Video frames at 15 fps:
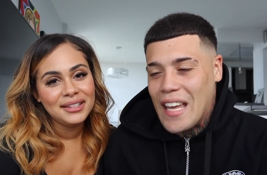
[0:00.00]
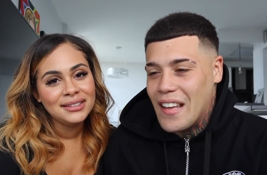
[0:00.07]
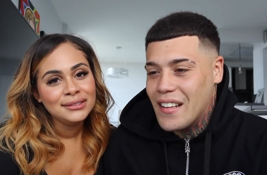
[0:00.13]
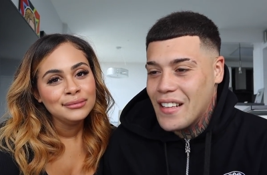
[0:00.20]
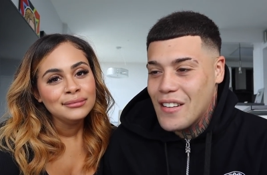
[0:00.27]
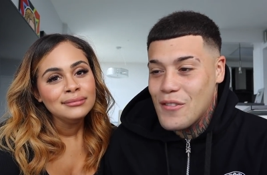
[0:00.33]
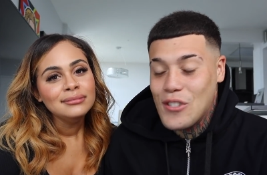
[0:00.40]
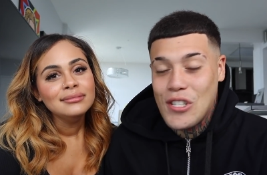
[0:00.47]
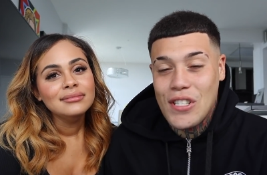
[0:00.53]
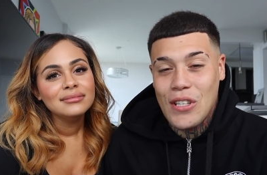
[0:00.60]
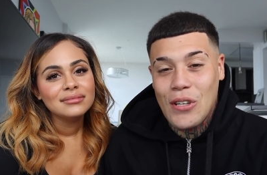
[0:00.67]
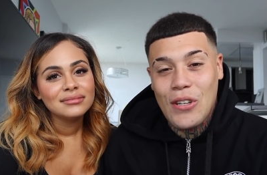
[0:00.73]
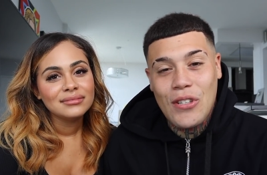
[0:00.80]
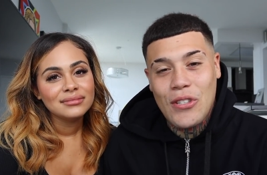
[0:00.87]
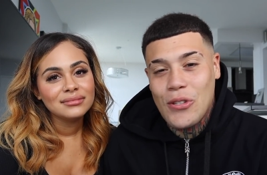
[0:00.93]
Speaker 1: and there was just
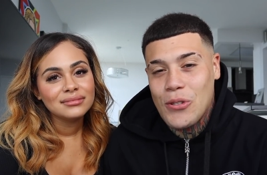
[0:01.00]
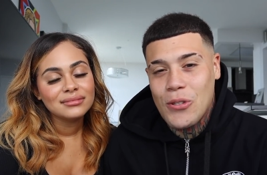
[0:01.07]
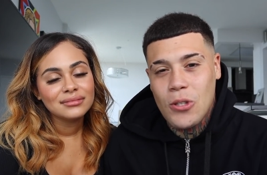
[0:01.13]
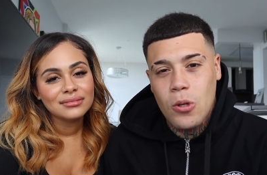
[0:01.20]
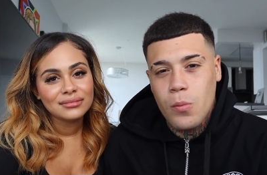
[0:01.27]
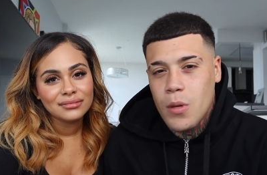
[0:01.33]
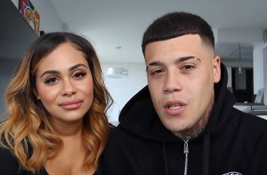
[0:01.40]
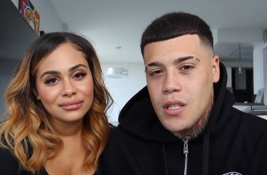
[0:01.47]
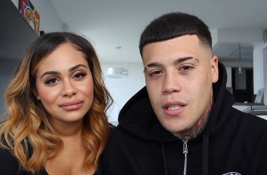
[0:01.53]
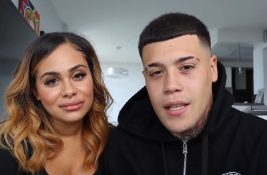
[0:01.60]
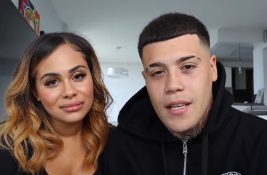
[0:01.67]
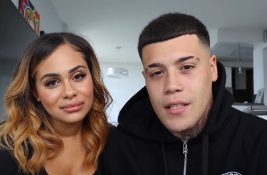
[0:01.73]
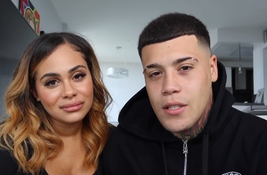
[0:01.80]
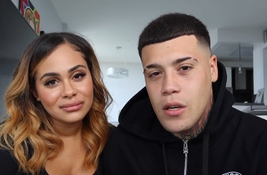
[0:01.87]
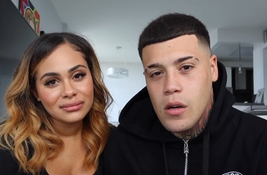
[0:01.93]
also so much
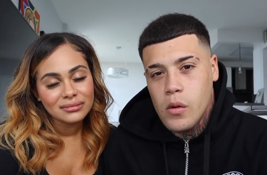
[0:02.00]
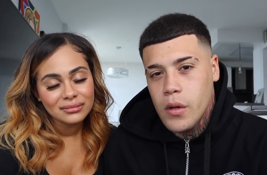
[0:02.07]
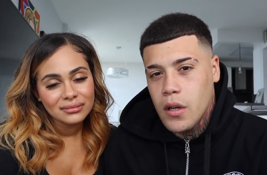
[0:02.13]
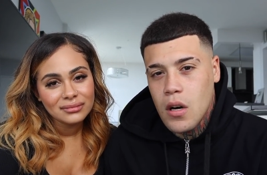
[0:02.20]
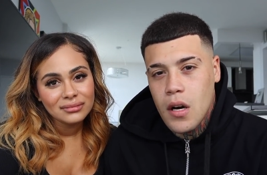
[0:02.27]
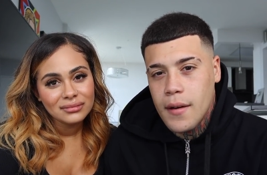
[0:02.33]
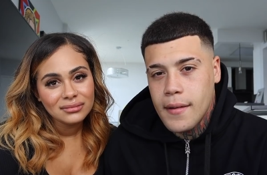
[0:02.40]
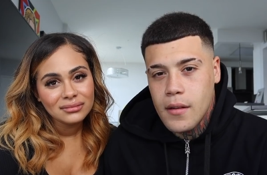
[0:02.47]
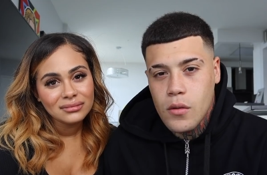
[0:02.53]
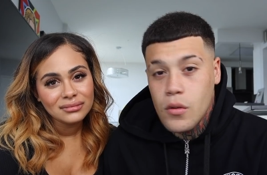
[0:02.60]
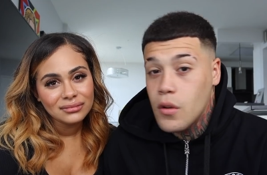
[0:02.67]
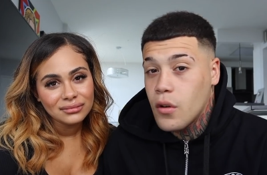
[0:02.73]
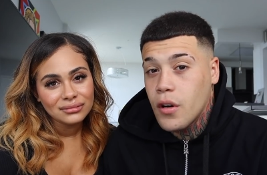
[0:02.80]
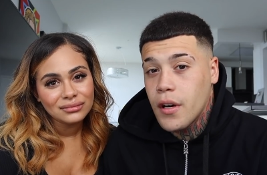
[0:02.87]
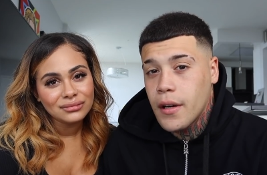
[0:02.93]
things going on in New
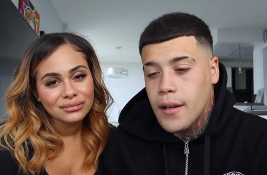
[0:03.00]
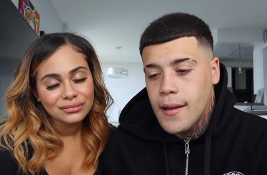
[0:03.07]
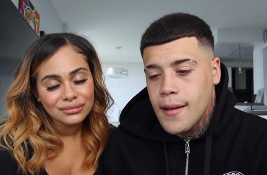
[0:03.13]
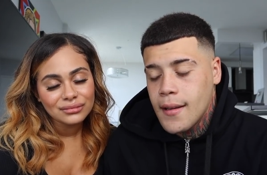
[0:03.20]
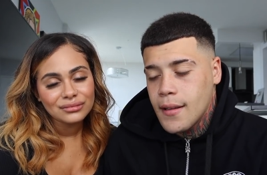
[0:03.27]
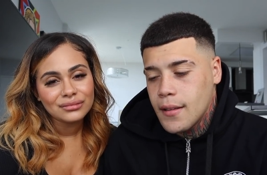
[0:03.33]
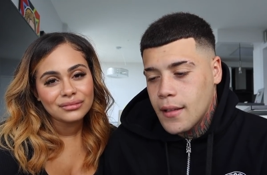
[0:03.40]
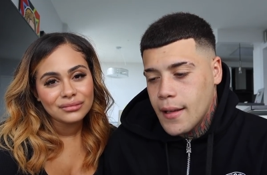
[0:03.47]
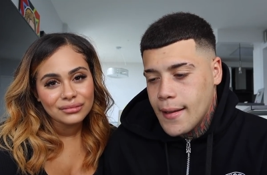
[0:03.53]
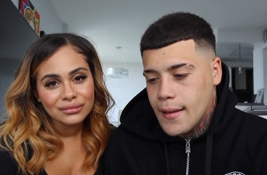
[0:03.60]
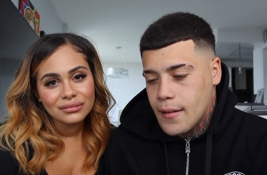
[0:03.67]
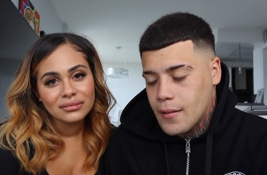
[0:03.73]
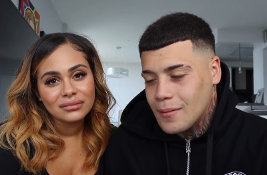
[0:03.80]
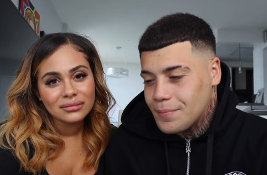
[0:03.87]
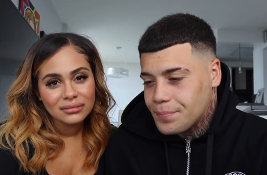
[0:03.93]
York.
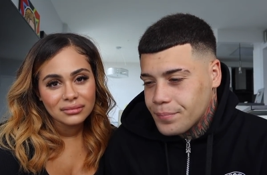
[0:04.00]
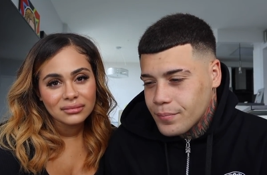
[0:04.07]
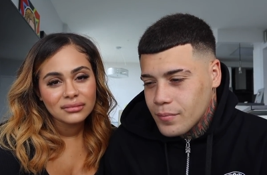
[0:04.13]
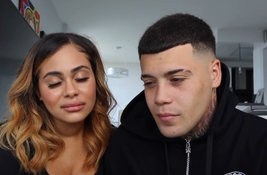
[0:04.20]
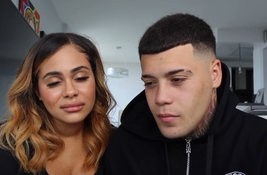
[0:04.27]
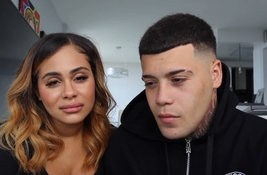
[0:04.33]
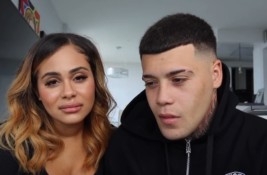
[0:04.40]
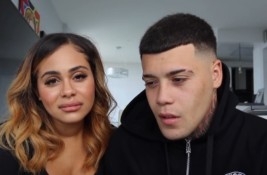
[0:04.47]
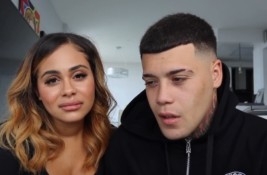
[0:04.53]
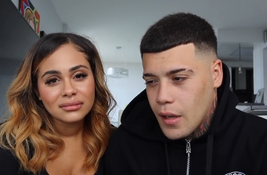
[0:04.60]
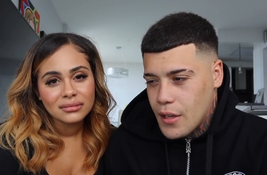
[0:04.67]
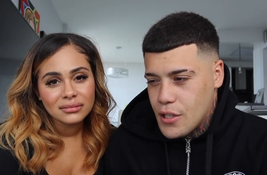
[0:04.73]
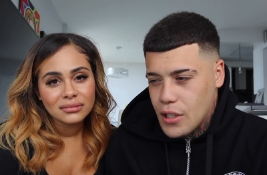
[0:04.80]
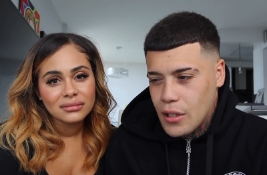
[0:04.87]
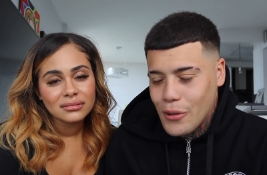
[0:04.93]
Like
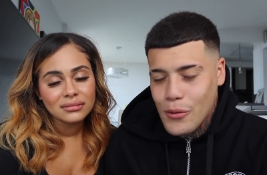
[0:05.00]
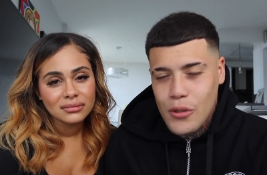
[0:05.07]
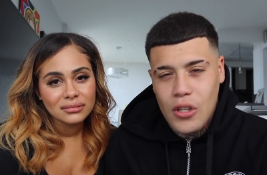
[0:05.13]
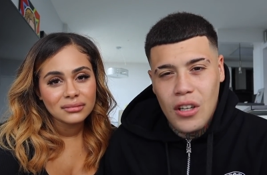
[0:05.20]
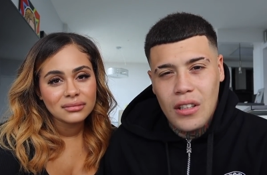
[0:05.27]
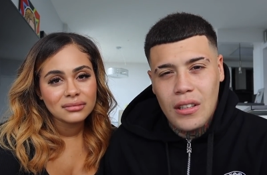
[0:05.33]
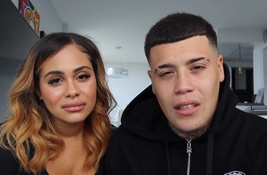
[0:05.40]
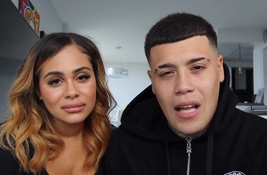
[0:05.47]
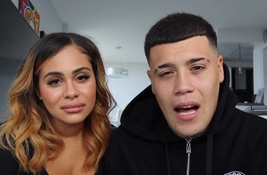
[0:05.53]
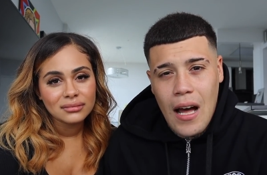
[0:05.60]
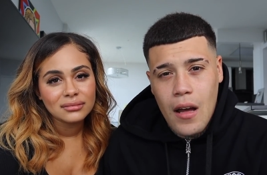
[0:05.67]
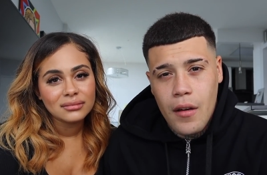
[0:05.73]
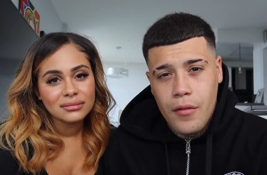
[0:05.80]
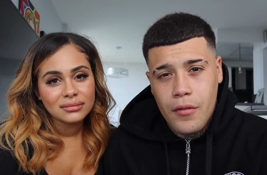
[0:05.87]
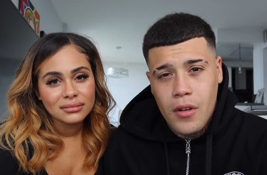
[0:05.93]
Angelica was on
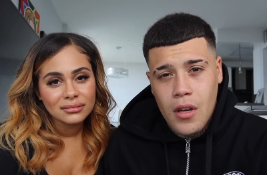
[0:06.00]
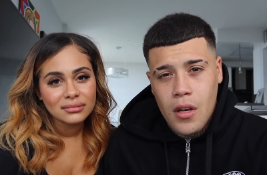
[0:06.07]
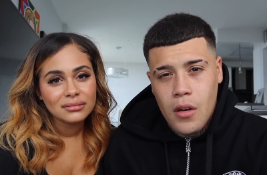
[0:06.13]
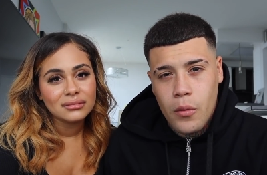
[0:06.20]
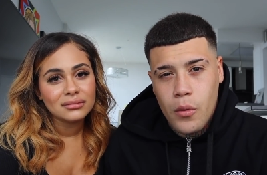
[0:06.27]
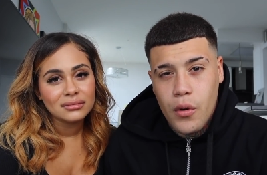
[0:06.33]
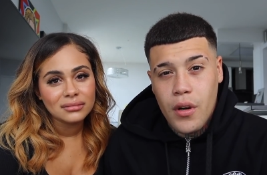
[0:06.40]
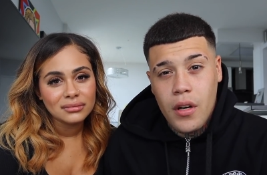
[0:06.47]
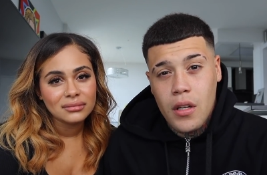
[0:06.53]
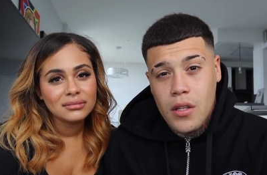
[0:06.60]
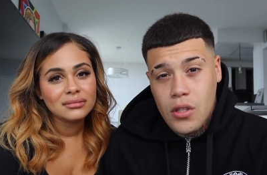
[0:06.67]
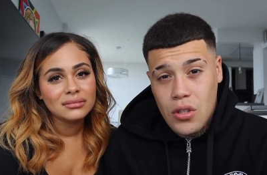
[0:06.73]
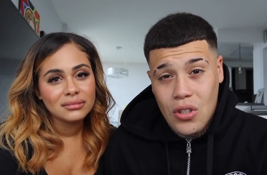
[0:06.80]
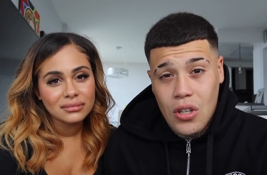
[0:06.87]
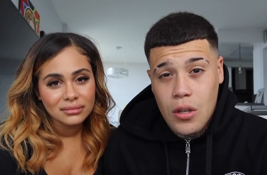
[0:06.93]
live. We were gonna
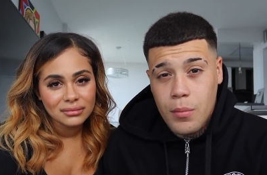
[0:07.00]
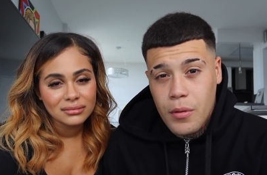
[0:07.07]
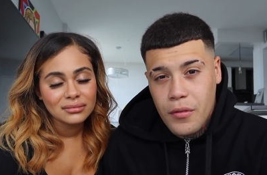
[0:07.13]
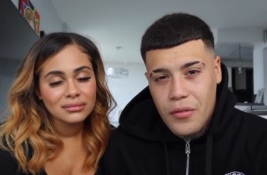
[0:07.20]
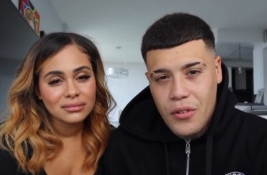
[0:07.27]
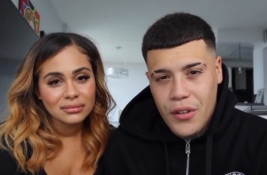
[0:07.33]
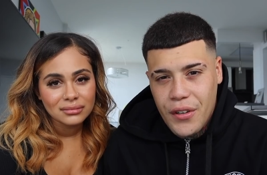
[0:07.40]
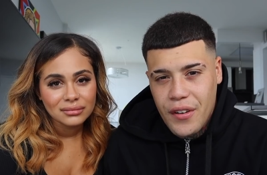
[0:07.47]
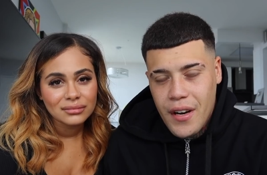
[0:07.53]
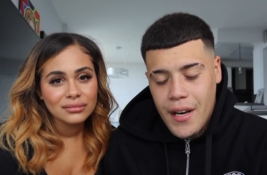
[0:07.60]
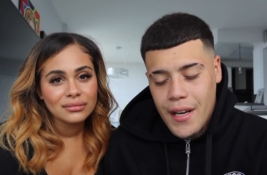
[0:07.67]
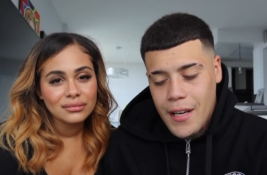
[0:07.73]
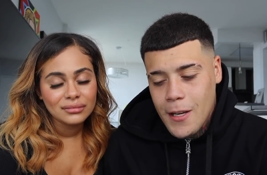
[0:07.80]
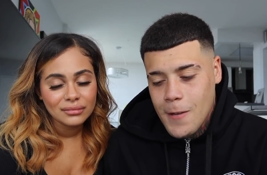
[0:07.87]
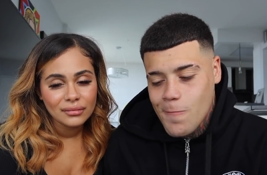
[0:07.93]
talk before,
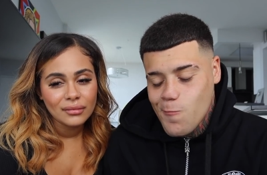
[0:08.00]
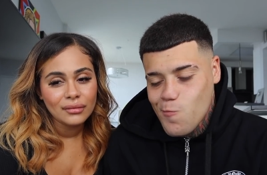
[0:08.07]
right?